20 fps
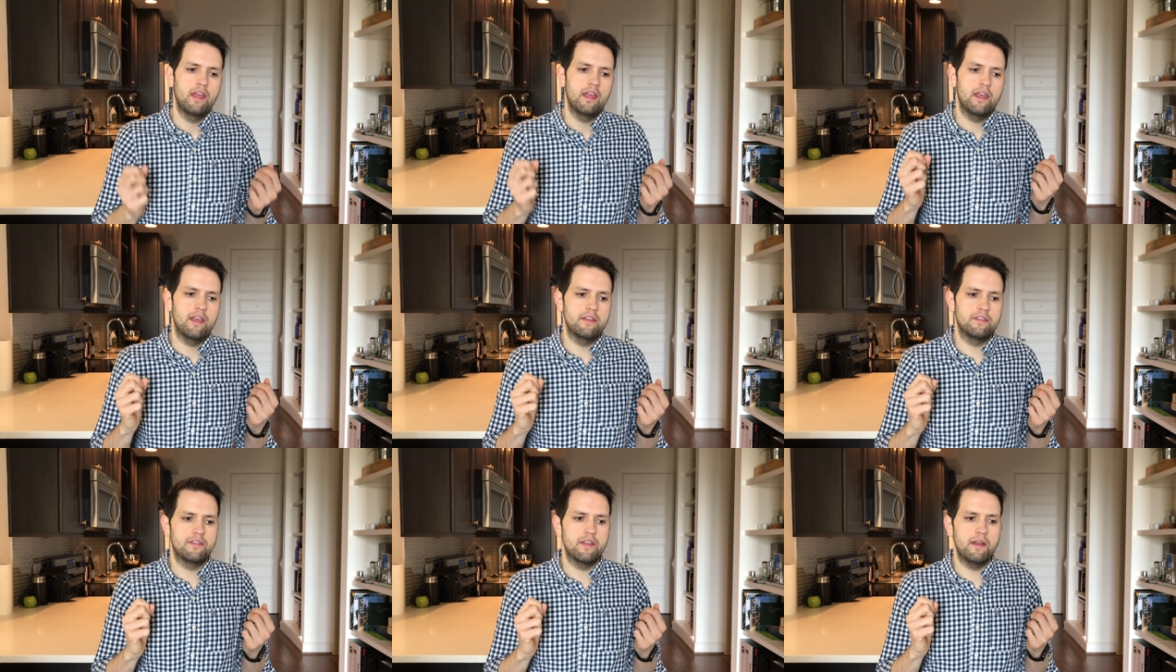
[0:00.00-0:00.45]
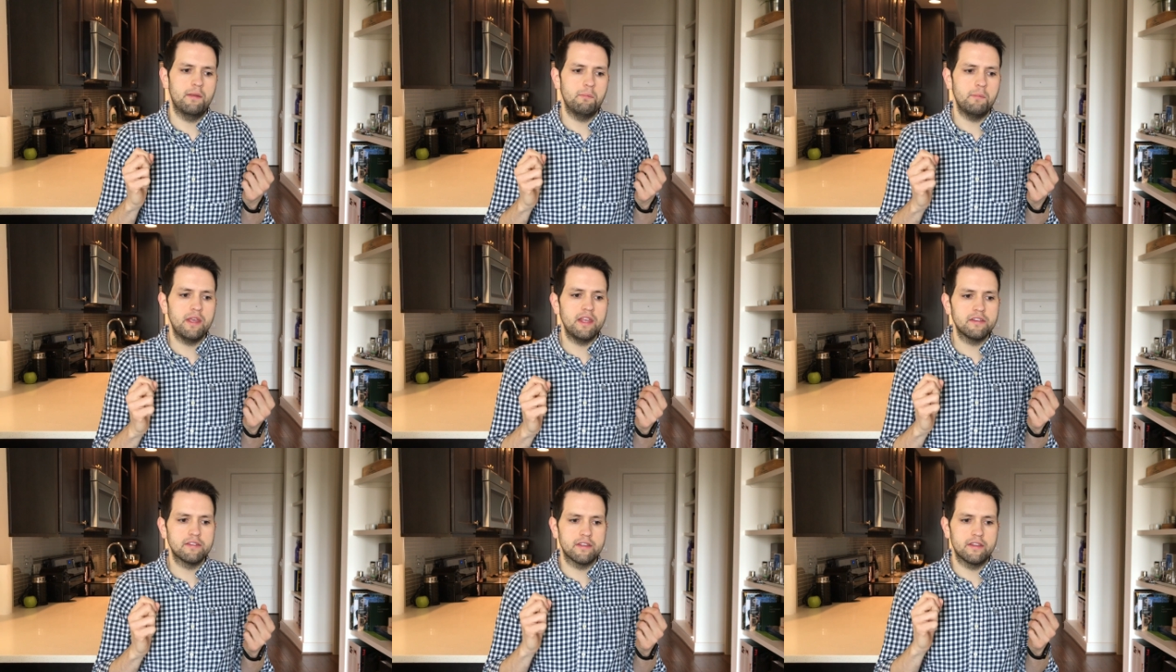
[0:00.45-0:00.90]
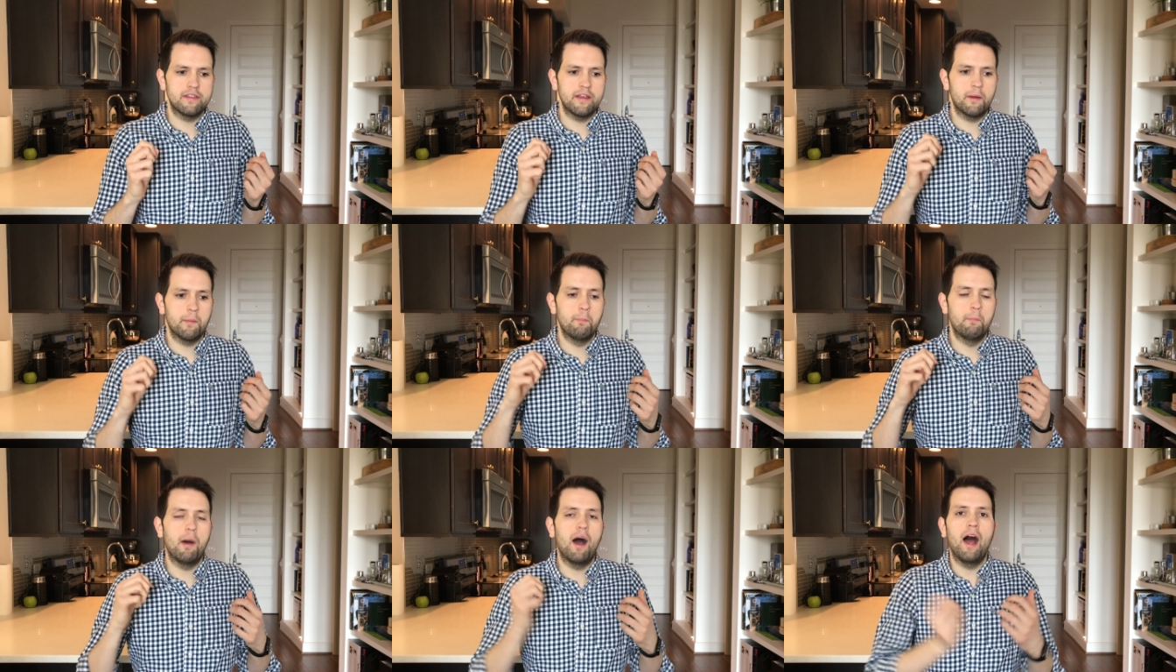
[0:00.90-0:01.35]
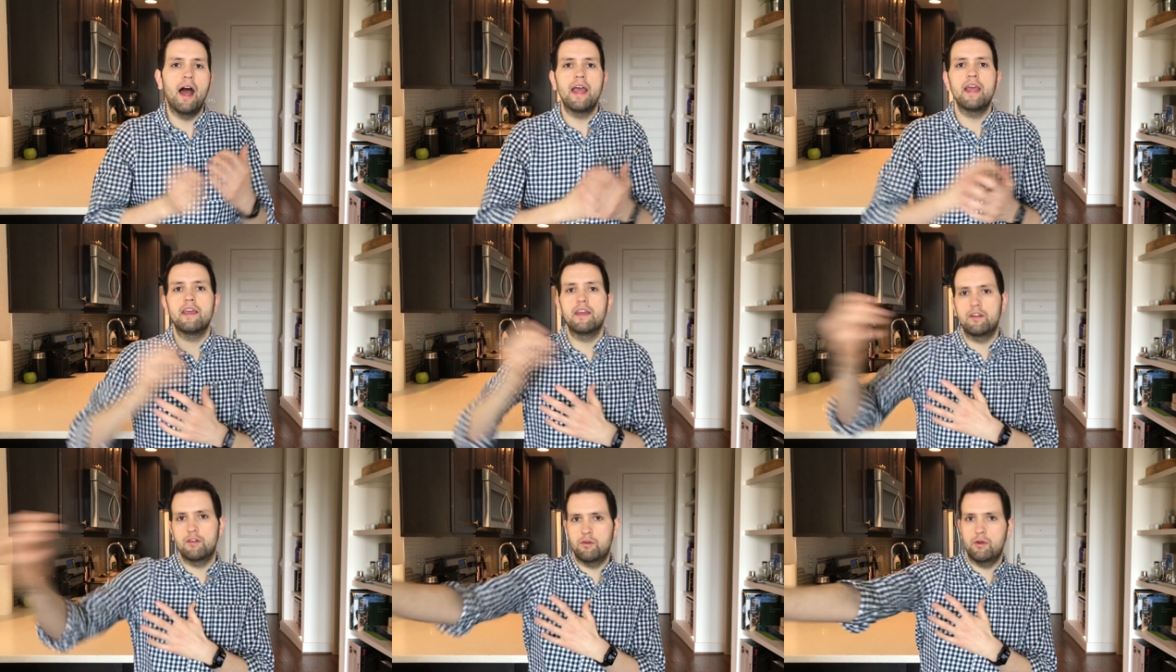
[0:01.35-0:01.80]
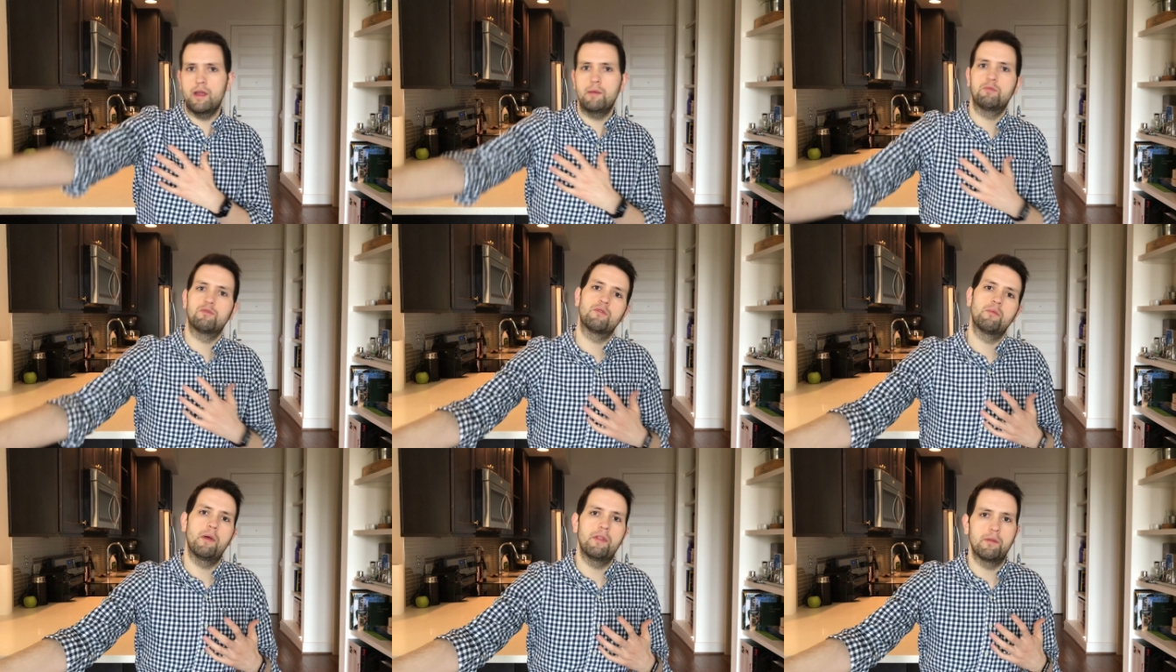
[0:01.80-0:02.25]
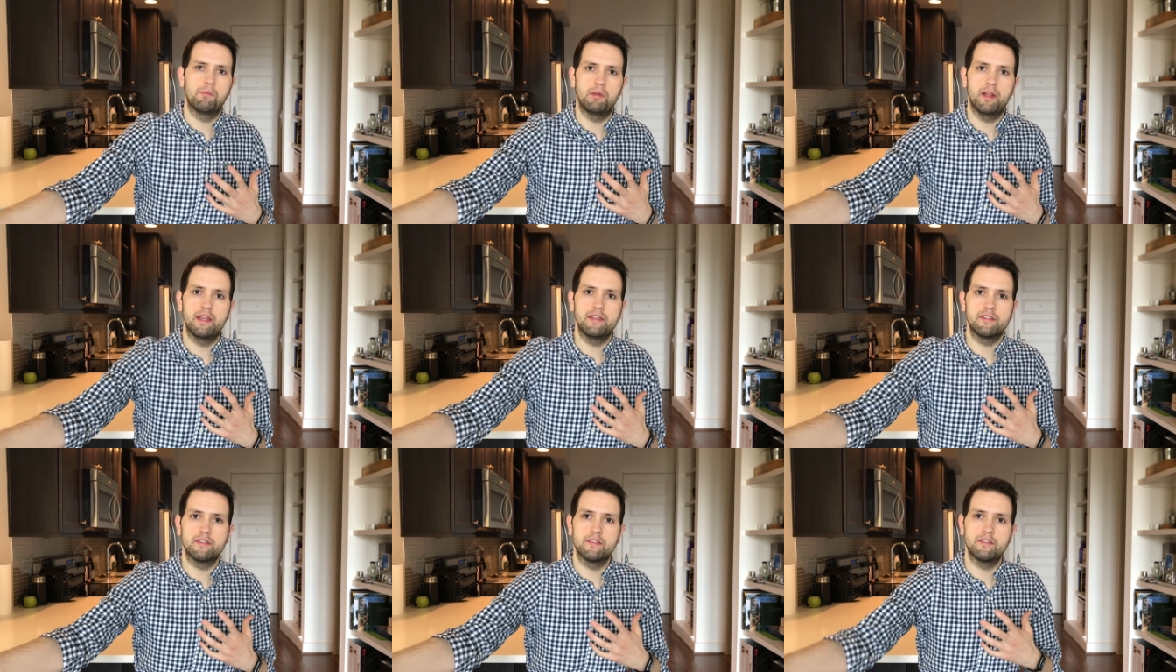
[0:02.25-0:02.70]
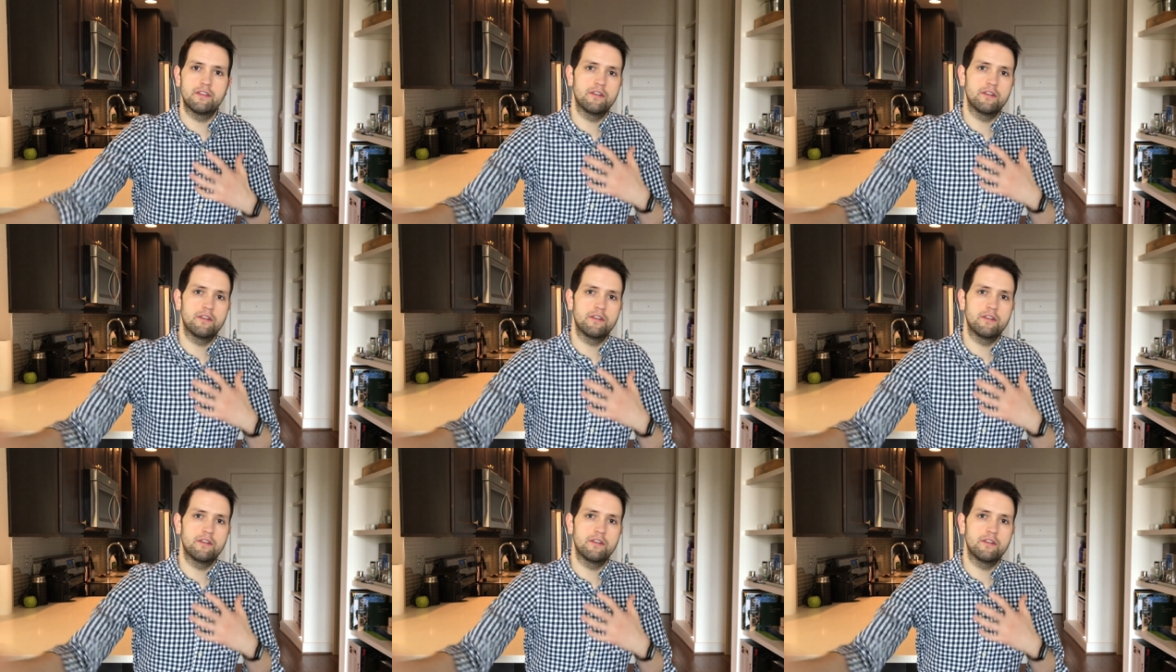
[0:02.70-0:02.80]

is that it means that they're buying in grapes from other places.